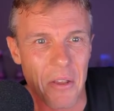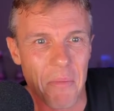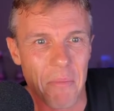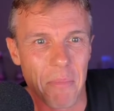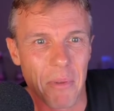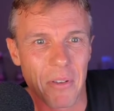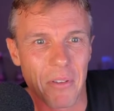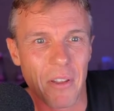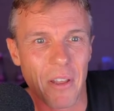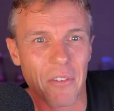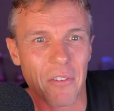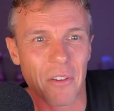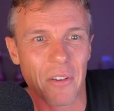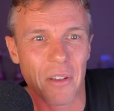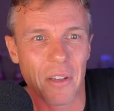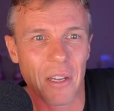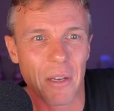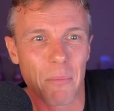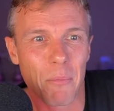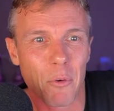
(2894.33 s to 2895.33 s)
But does it
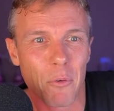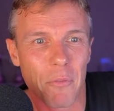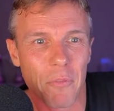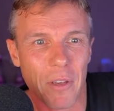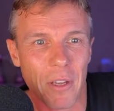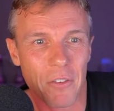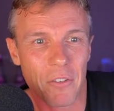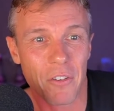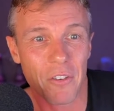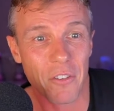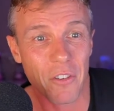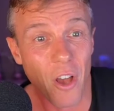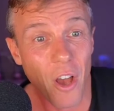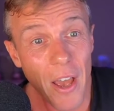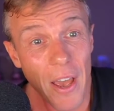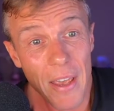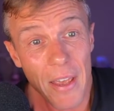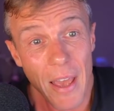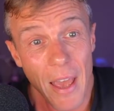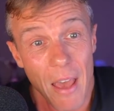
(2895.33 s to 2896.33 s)
need more features?
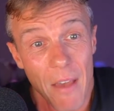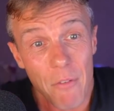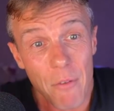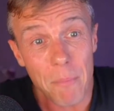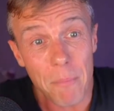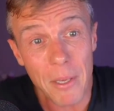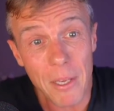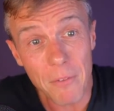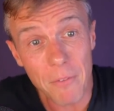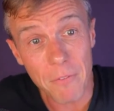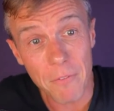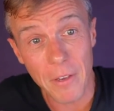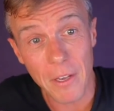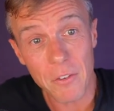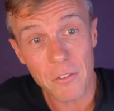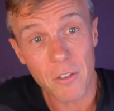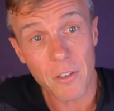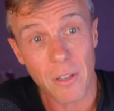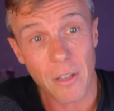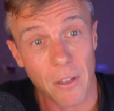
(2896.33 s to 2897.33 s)
I have a big
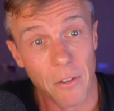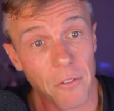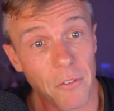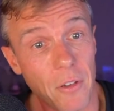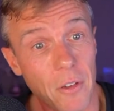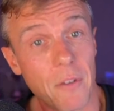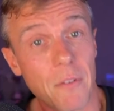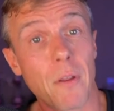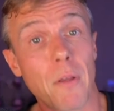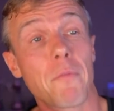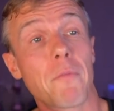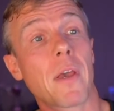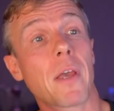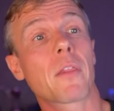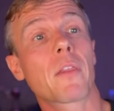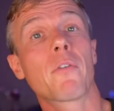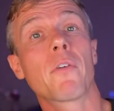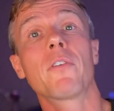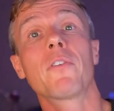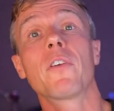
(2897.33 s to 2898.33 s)
feature list. And in
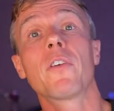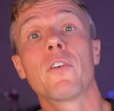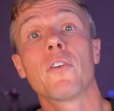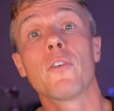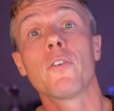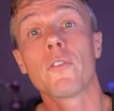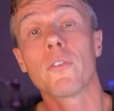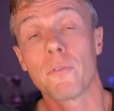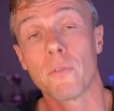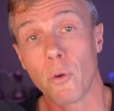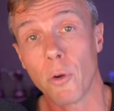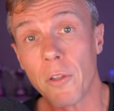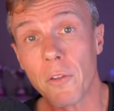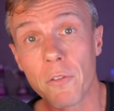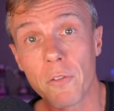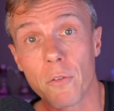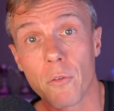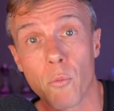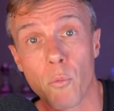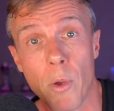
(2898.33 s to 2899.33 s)
fact, there is a user
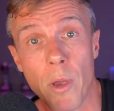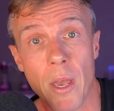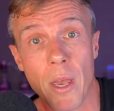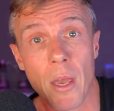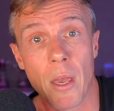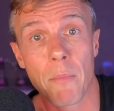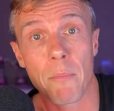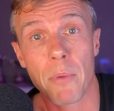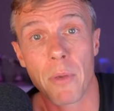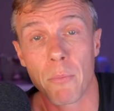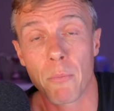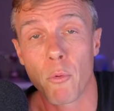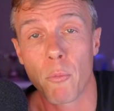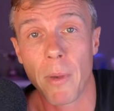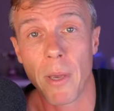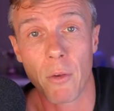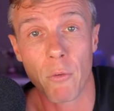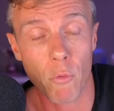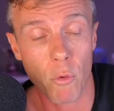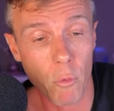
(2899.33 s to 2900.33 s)
voice where people
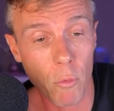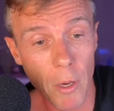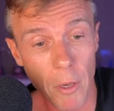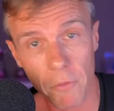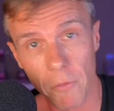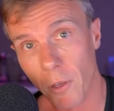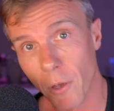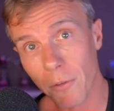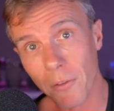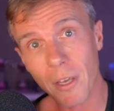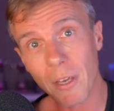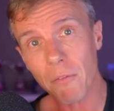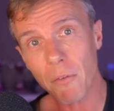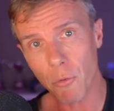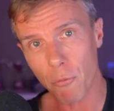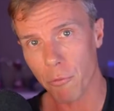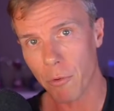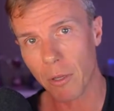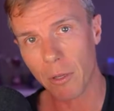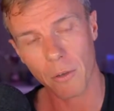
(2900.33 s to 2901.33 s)
make requests. Now, I'll give
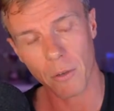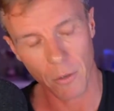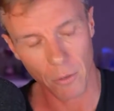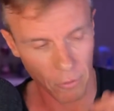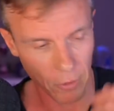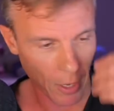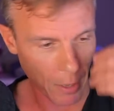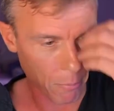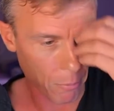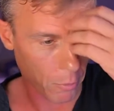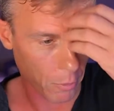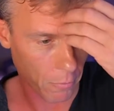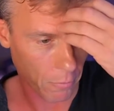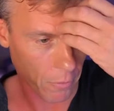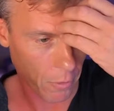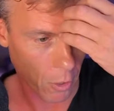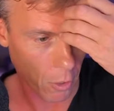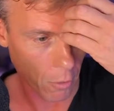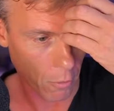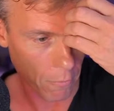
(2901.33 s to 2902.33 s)
you a really good example
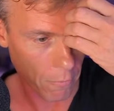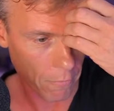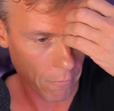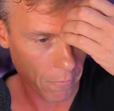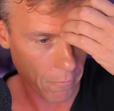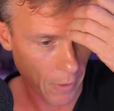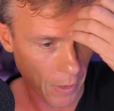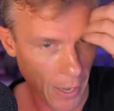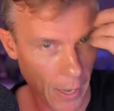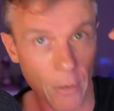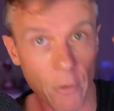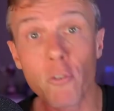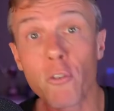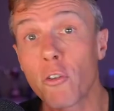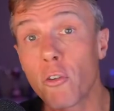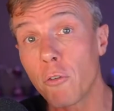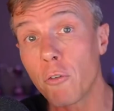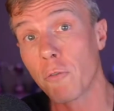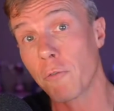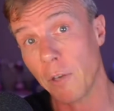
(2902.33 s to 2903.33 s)
of
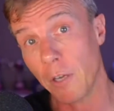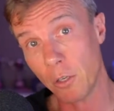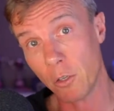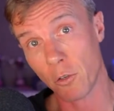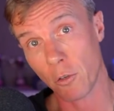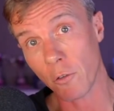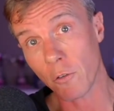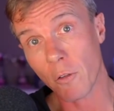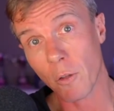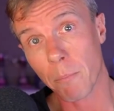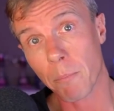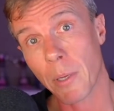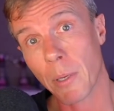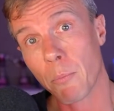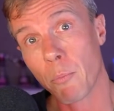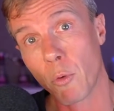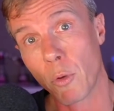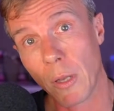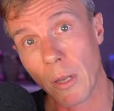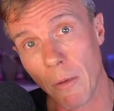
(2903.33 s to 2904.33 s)
two features that
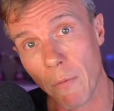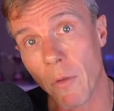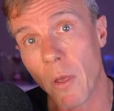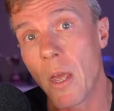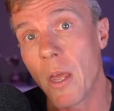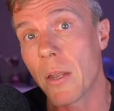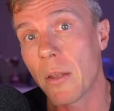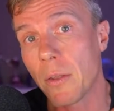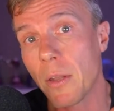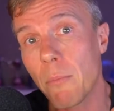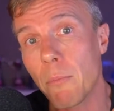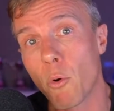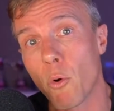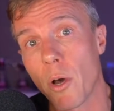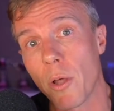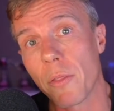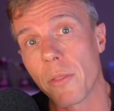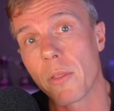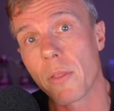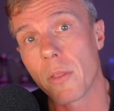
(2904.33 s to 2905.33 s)
people would love. Number
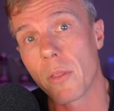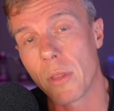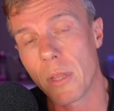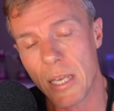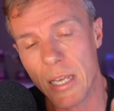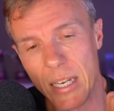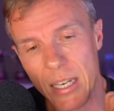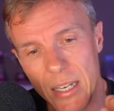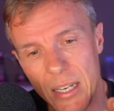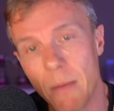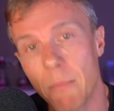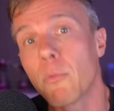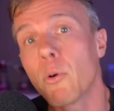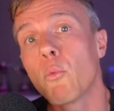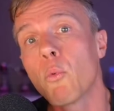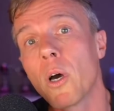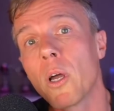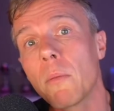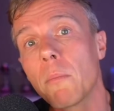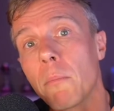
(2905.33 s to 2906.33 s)
one, the number
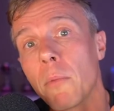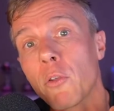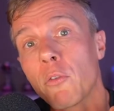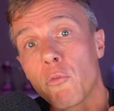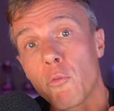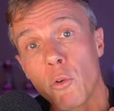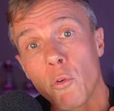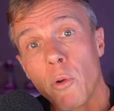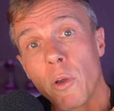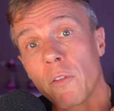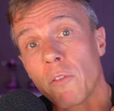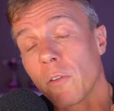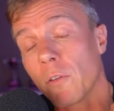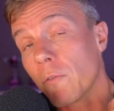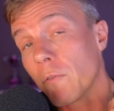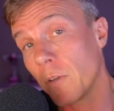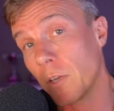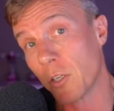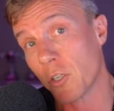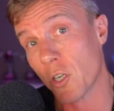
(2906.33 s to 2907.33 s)
one most
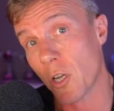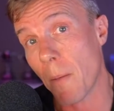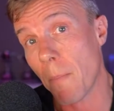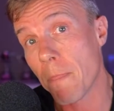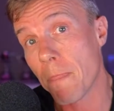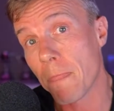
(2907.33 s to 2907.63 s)
requested feature